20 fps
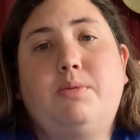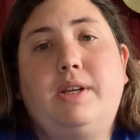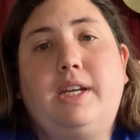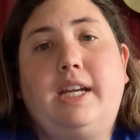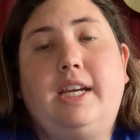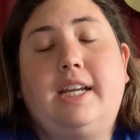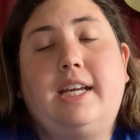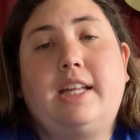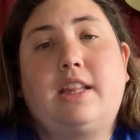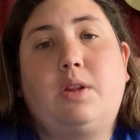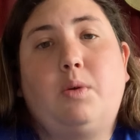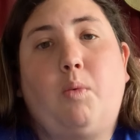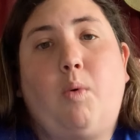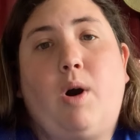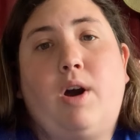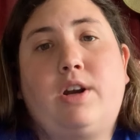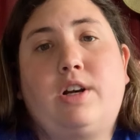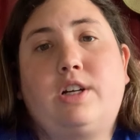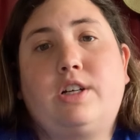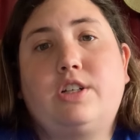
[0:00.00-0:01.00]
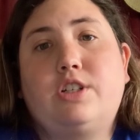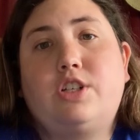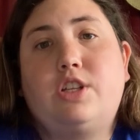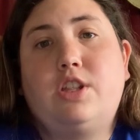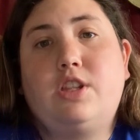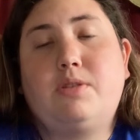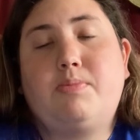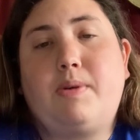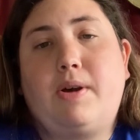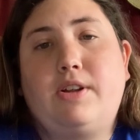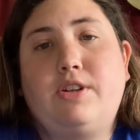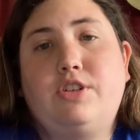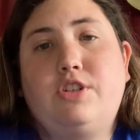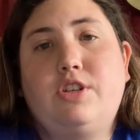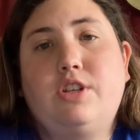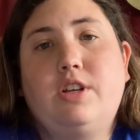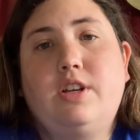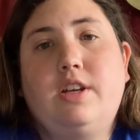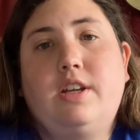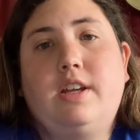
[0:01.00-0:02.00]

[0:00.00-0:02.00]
We need to get the water to the sponge.